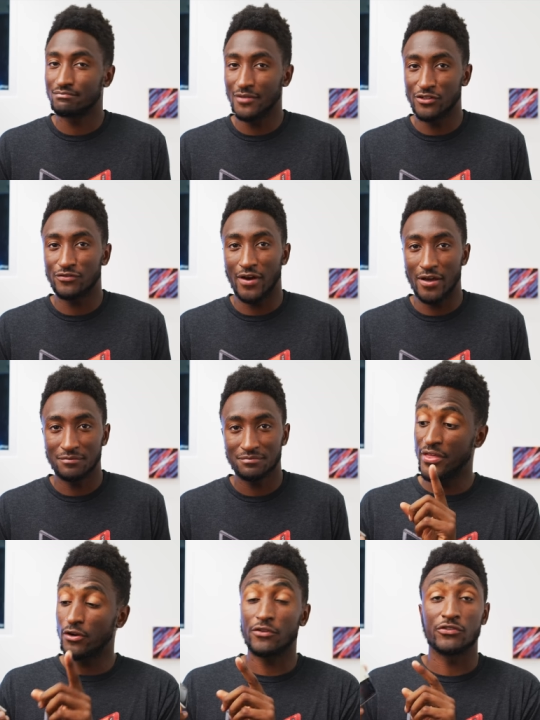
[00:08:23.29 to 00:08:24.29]
It's fine.
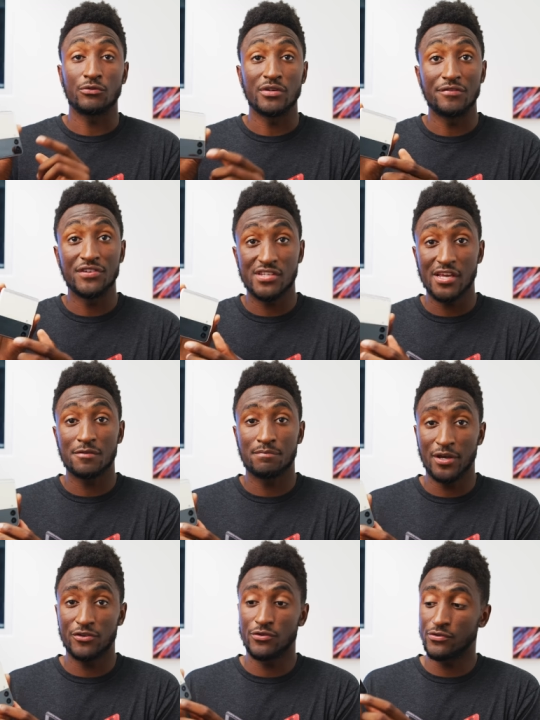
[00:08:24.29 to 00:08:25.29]
But then also, even taking
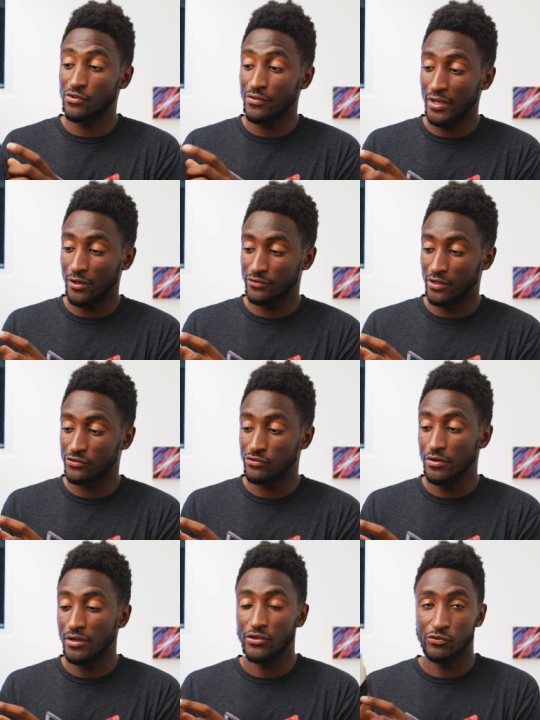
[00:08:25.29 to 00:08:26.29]
pictures on the outside
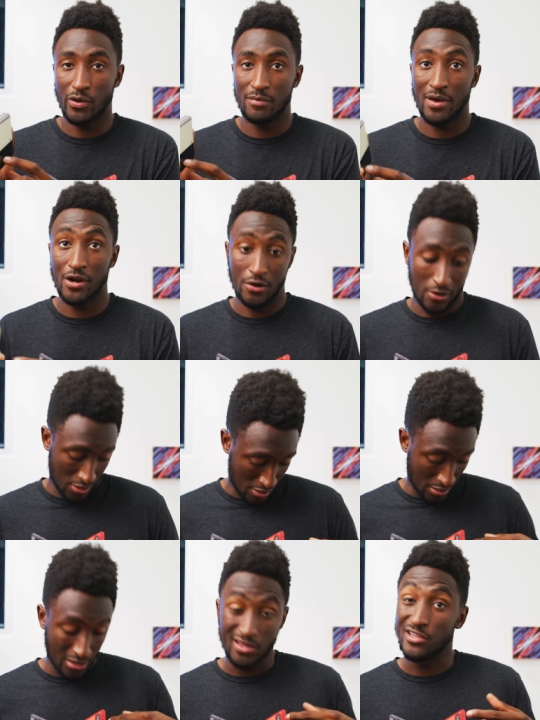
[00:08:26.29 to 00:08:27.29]
screen is way better.
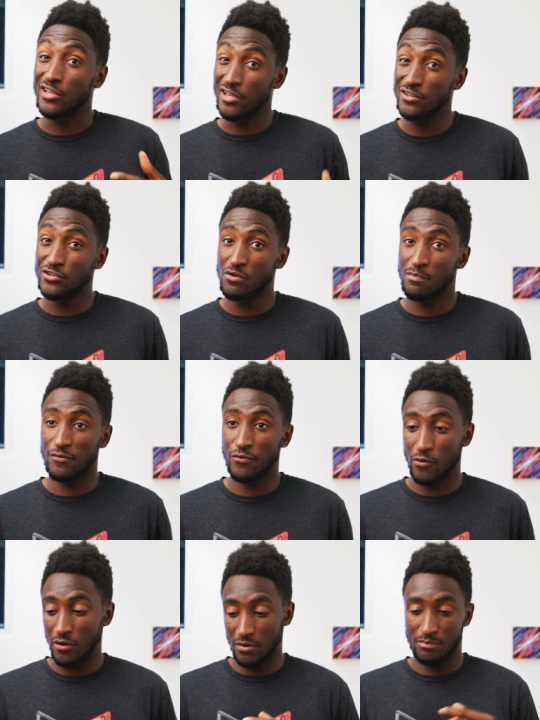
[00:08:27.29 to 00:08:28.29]
You could do it
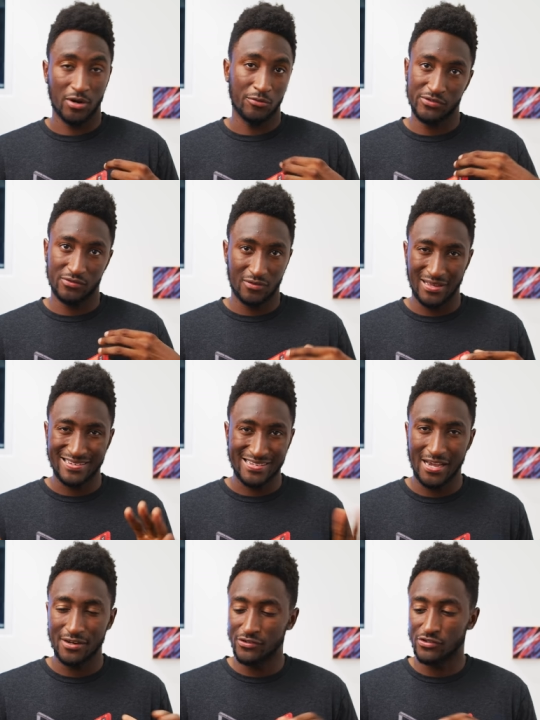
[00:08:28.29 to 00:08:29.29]
before, but it was a
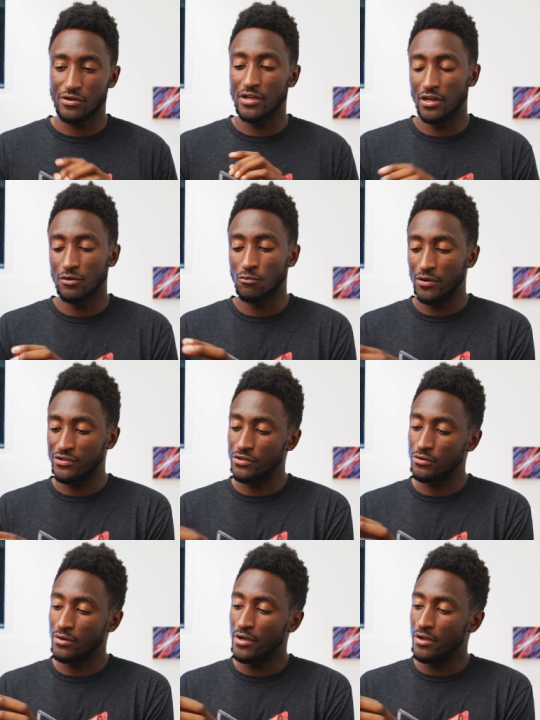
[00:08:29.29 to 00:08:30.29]
tiny screen, you didn't want
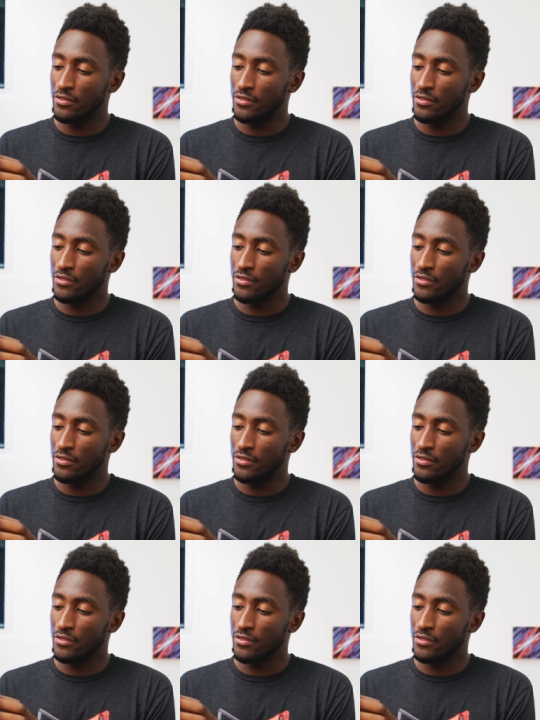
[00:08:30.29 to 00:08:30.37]
to.